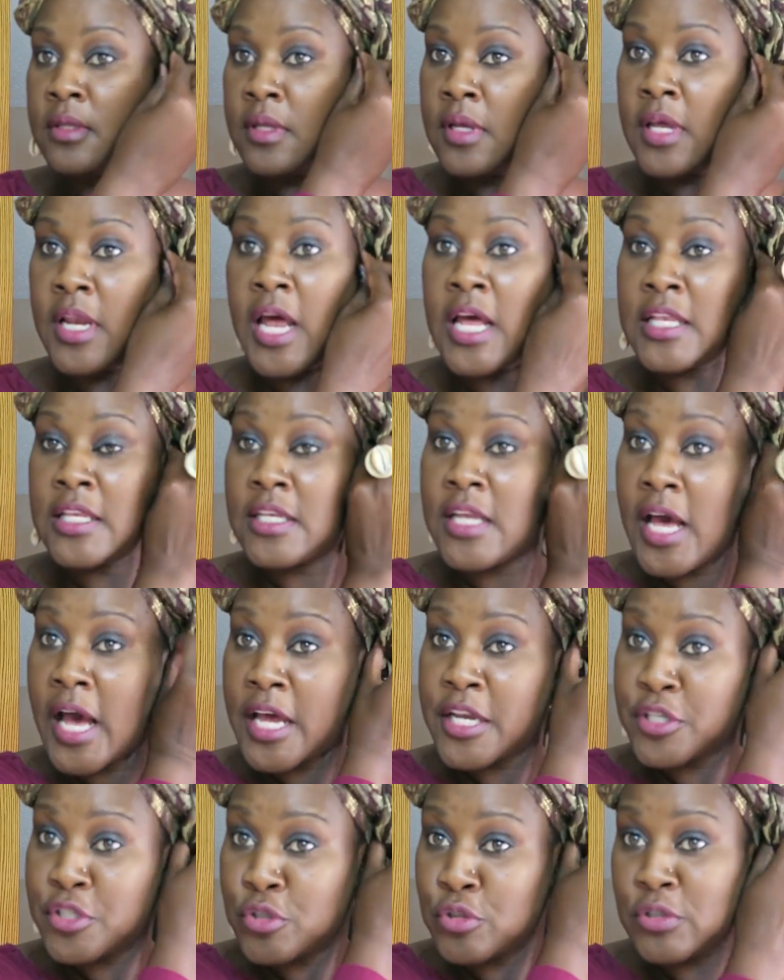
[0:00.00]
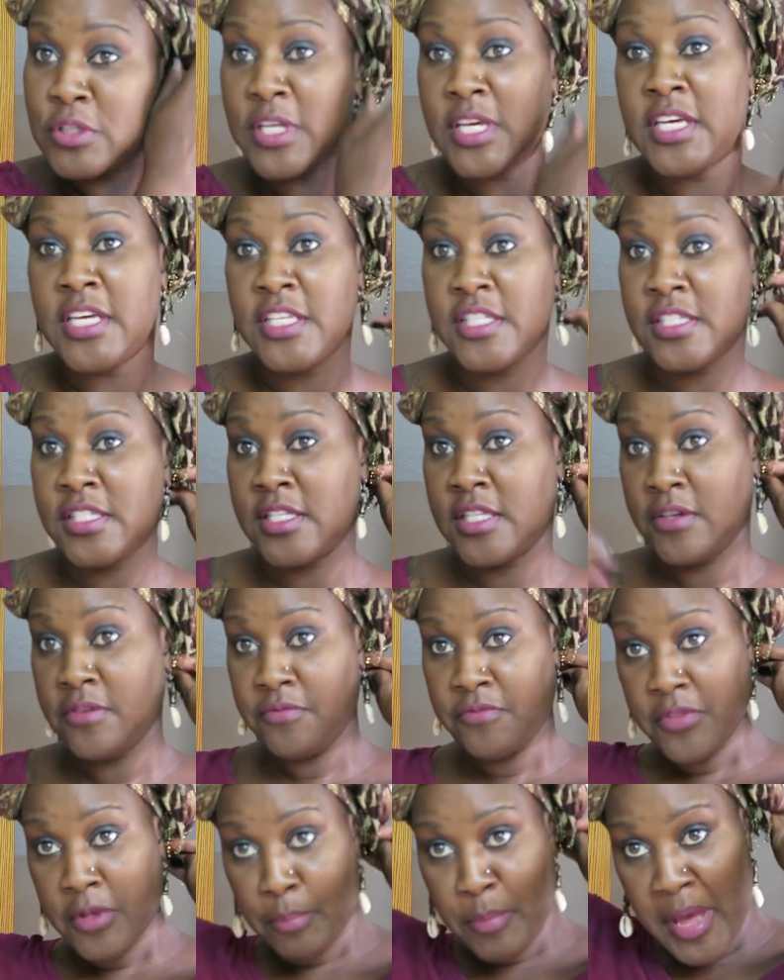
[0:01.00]
And I do think it's
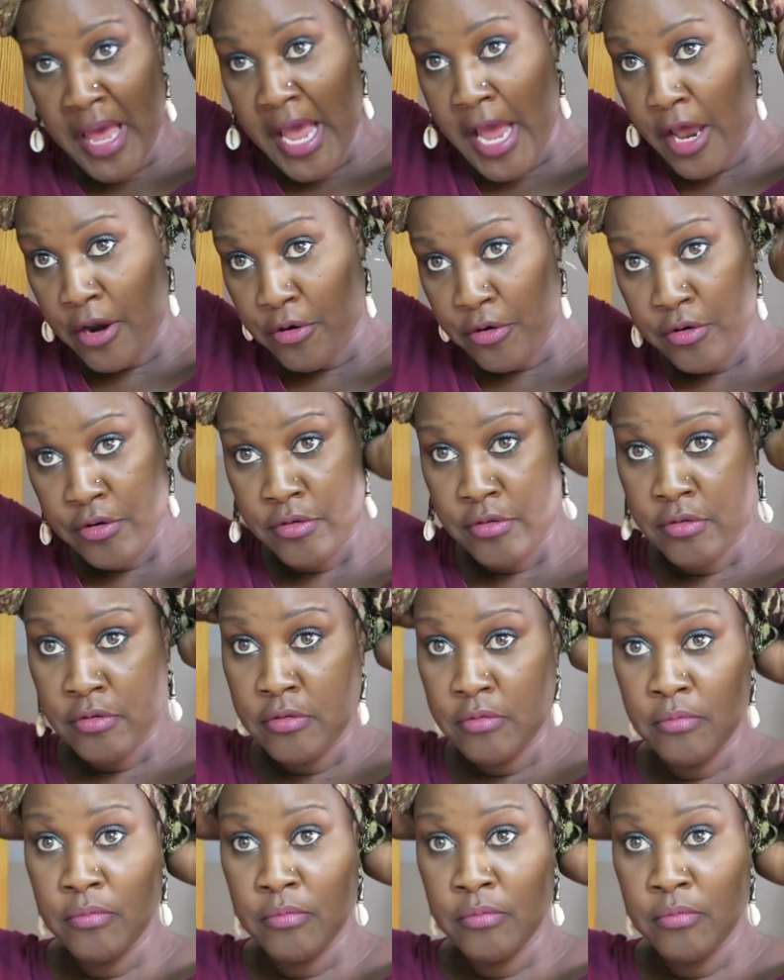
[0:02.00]
the pattern